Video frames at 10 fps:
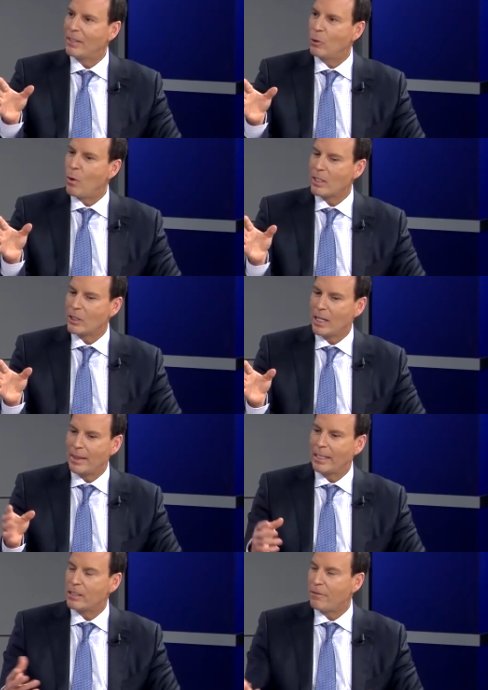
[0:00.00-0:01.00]
a question. I
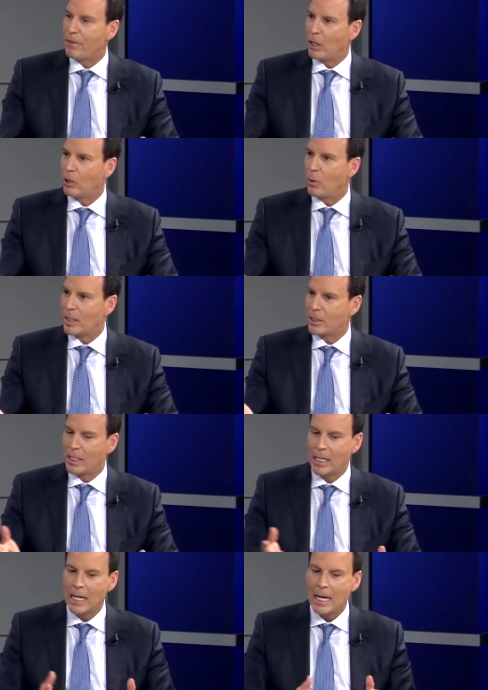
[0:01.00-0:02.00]
think it's a fair question.
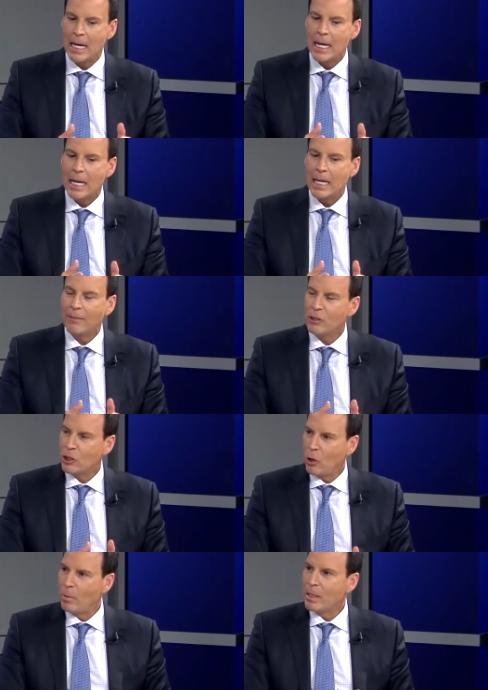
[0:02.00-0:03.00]
If
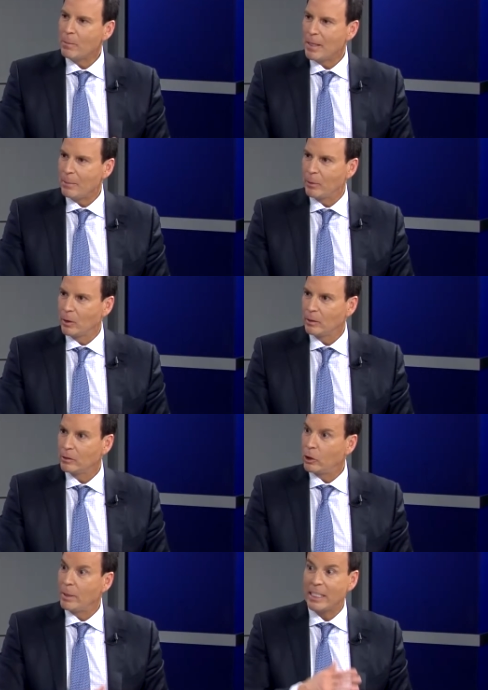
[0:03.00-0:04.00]
so many people,
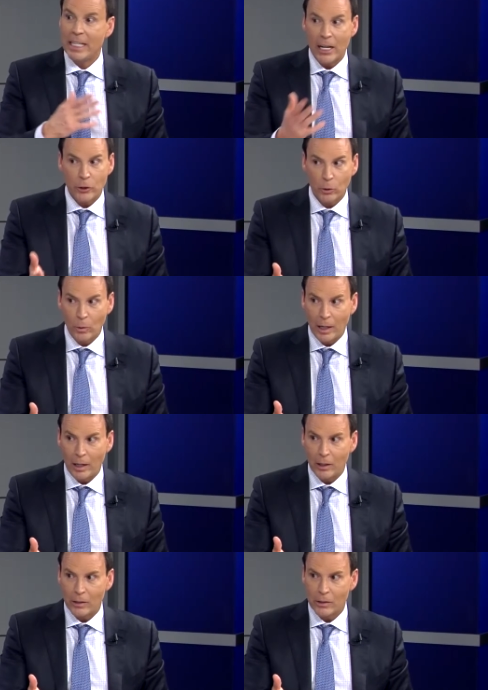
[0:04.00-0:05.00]
so many denture
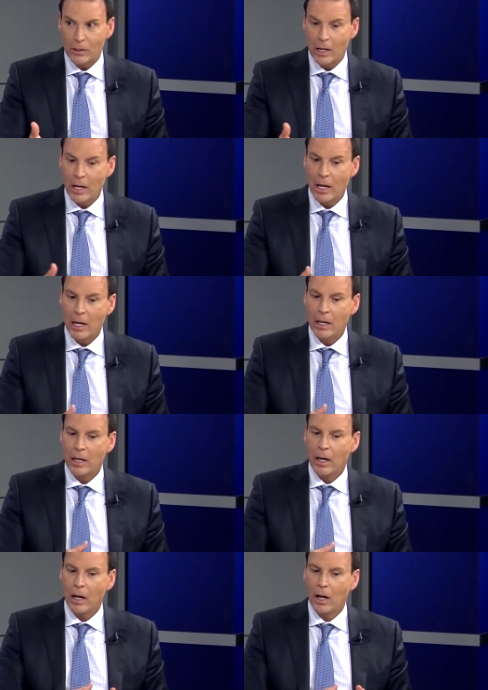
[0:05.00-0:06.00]
wearers
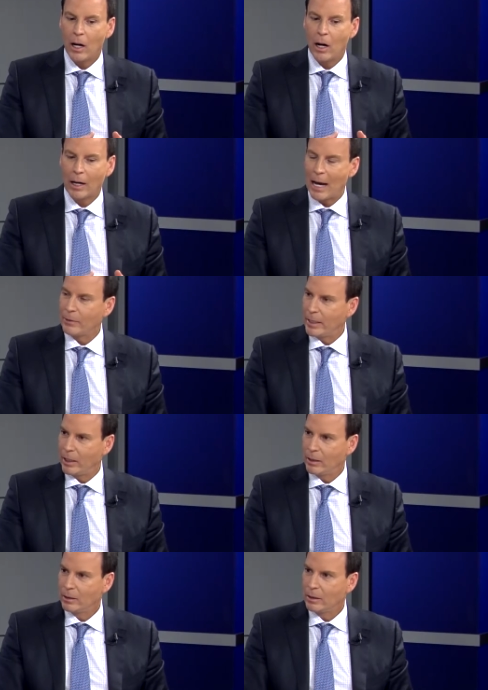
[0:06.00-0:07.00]
are out
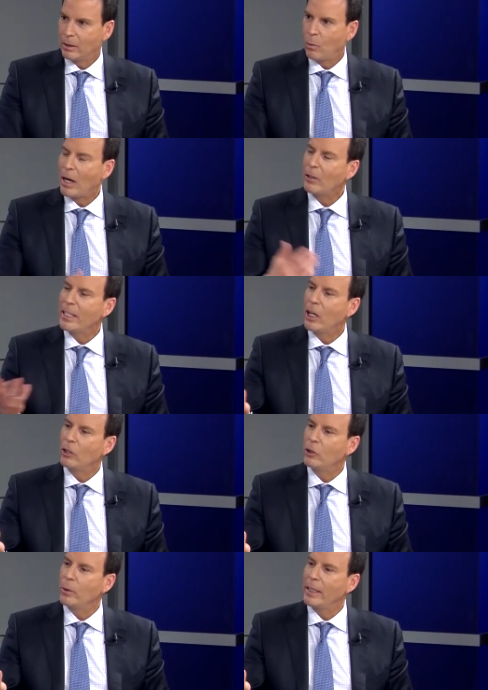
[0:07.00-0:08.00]
there, why aren't they all
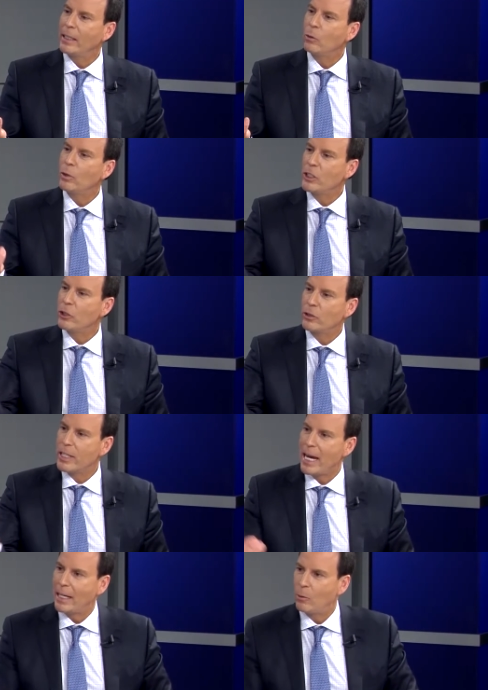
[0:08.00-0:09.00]
doing it? What's your
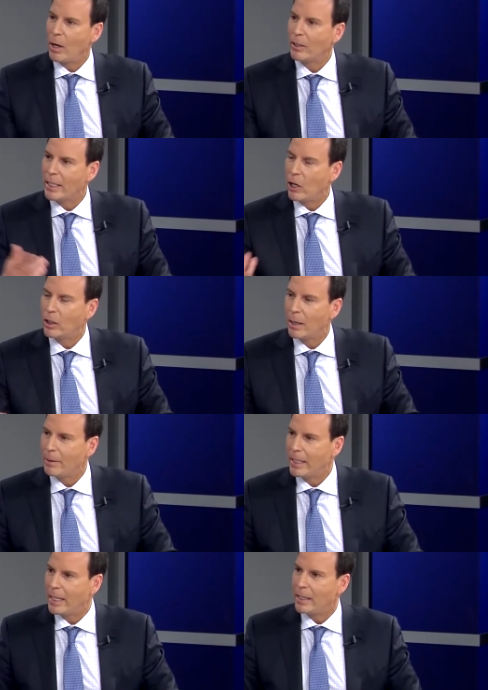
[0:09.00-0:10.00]
take? Why aren't they all
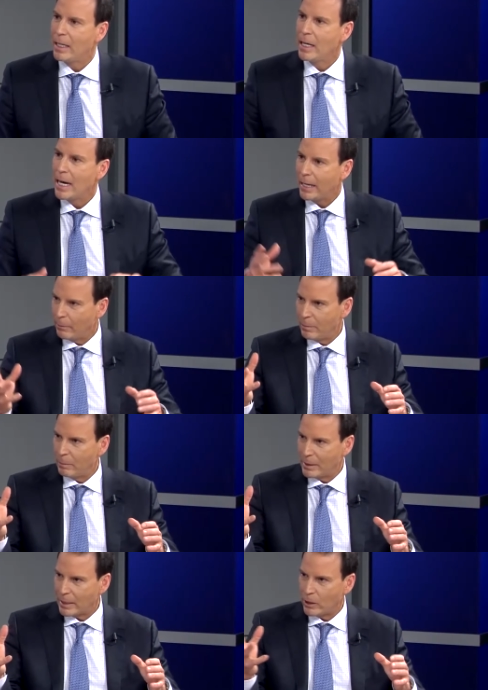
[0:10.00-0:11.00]
coming in? Eh,
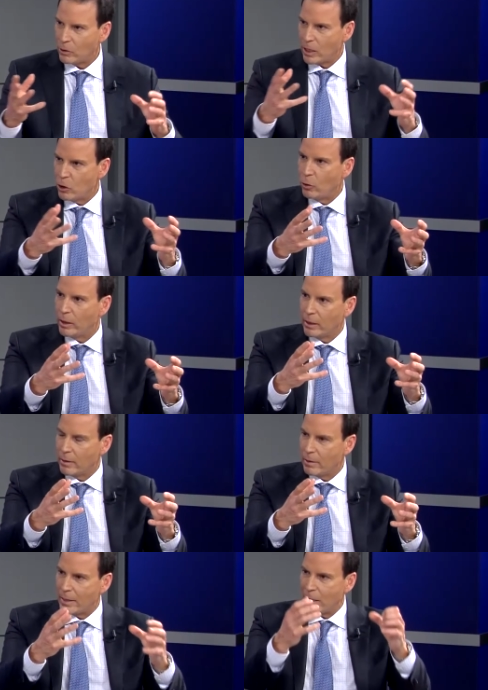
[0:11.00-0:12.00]
because, like you said, you
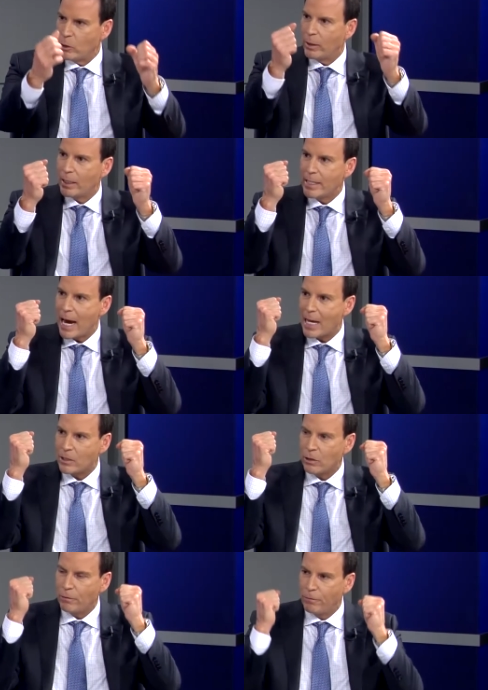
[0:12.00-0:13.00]
can that you could
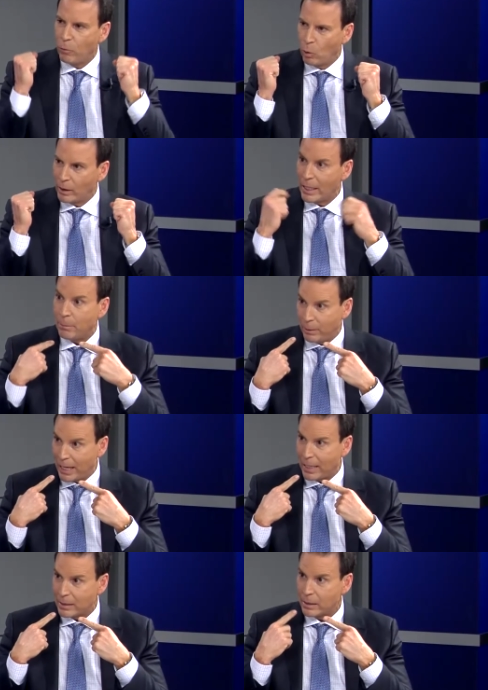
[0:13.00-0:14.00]
attach four
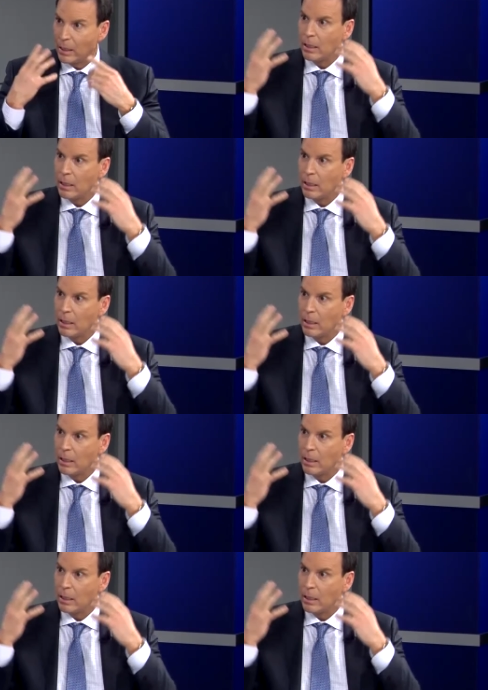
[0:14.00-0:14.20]
implants